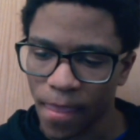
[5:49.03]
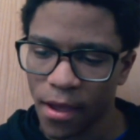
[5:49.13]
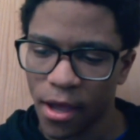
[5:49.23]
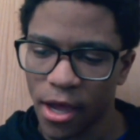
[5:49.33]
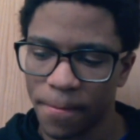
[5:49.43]

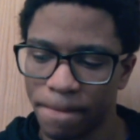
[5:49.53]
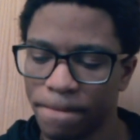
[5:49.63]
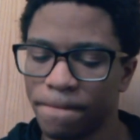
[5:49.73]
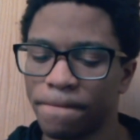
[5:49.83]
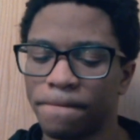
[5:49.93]
um,
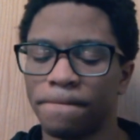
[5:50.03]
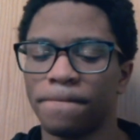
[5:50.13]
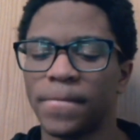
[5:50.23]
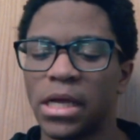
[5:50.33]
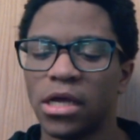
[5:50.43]

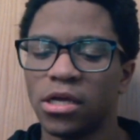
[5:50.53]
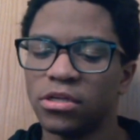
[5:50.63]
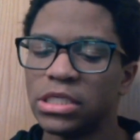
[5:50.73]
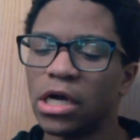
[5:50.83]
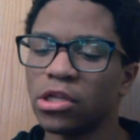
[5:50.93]

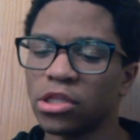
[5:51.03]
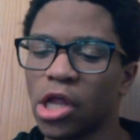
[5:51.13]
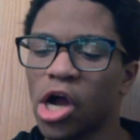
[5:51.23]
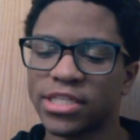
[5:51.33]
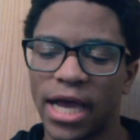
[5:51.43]

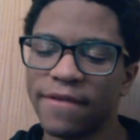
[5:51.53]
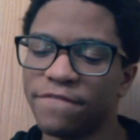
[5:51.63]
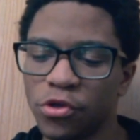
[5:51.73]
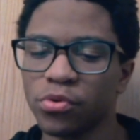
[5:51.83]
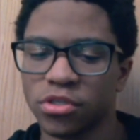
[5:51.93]
longtime
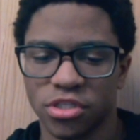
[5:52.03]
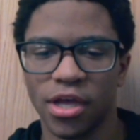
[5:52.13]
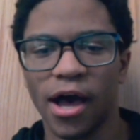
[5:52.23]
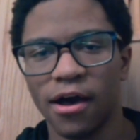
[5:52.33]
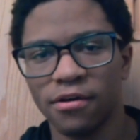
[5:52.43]
viewers
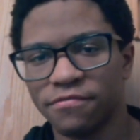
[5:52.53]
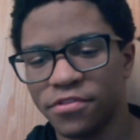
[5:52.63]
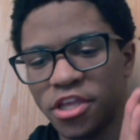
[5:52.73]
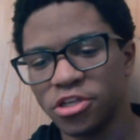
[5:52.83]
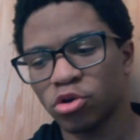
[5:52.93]
of
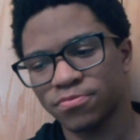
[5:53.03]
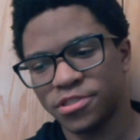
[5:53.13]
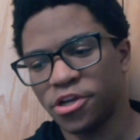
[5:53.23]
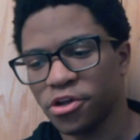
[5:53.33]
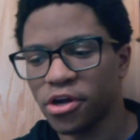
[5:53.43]
the source
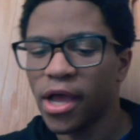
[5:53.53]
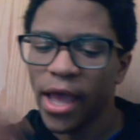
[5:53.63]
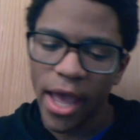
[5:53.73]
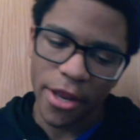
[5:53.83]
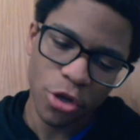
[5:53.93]
material
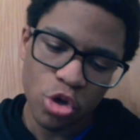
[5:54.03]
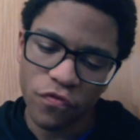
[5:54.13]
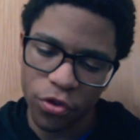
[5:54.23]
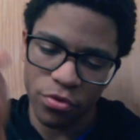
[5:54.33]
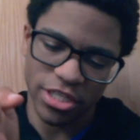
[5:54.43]
and new
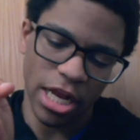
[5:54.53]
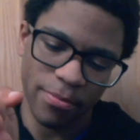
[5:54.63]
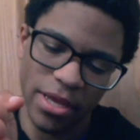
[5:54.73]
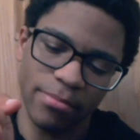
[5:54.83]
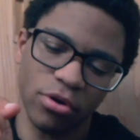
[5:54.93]
viewers that are
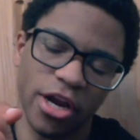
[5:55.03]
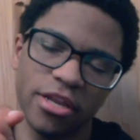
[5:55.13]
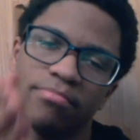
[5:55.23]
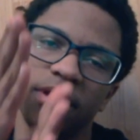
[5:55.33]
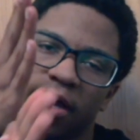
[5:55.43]
being brought in
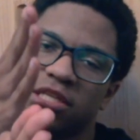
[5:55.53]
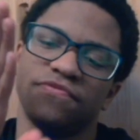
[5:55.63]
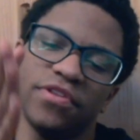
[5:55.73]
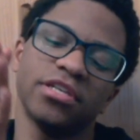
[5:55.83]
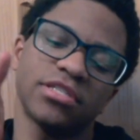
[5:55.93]
because
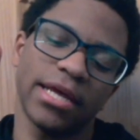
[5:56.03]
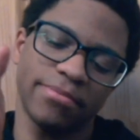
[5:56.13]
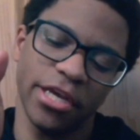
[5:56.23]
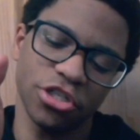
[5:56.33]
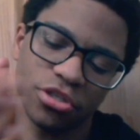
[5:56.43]
of this
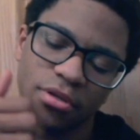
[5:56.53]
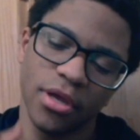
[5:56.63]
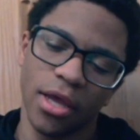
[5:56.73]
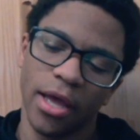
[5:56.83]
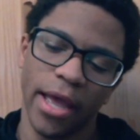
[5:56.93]
adaptation.
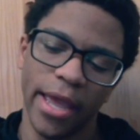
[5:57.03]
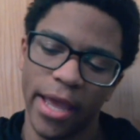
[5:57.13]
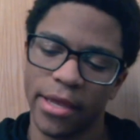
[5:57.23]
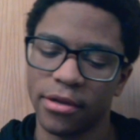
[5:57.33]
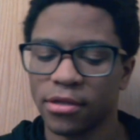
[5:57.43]

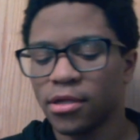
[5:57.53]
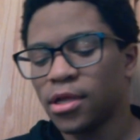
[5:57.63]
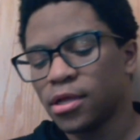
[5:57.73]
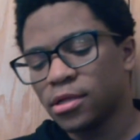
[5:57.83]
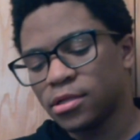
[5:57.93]
And
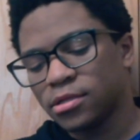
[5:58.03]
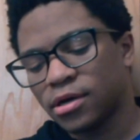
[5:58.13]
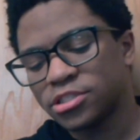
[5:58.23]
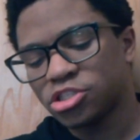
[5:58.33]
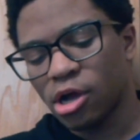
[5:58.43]

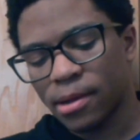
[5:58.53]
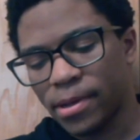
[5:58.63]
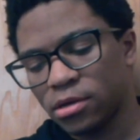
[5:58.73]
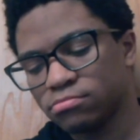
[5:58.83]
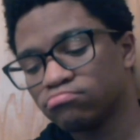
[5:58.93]
let's talk
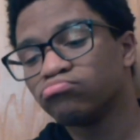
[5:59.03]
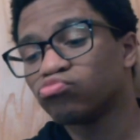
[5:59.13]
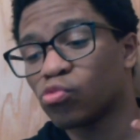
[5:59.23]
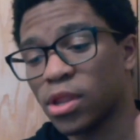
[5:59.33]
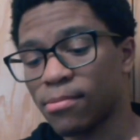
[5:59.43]
about
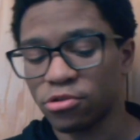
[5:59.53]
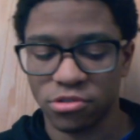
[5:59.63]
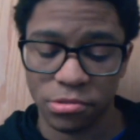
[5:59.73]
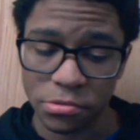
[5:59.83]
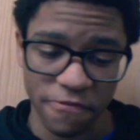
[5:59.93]
one of the
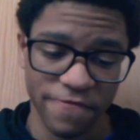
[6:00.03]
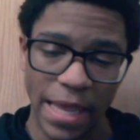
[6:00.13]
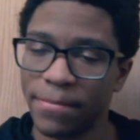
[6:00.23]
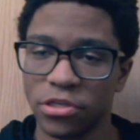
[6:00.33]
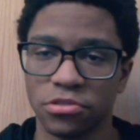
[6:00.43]
most
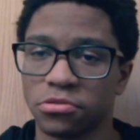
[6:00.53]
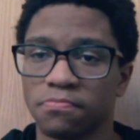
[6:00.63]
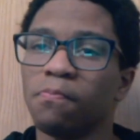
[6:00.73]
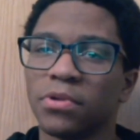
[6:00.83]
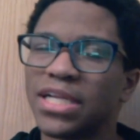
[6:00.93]
famous
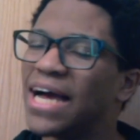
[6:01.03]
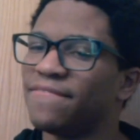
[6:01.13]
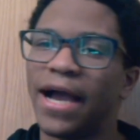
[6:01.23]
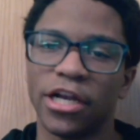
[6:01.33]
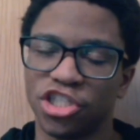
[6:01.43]
live
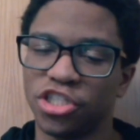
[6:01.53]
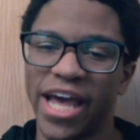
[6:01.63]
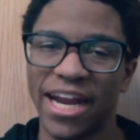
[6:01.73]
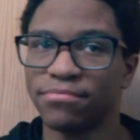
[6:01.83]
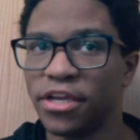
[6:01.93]
action
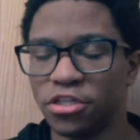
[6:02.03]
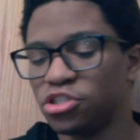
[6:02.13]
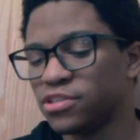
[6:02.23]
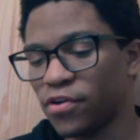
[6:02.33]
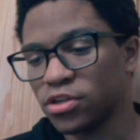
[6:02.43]

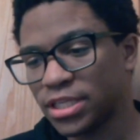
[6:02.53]
adaptations of all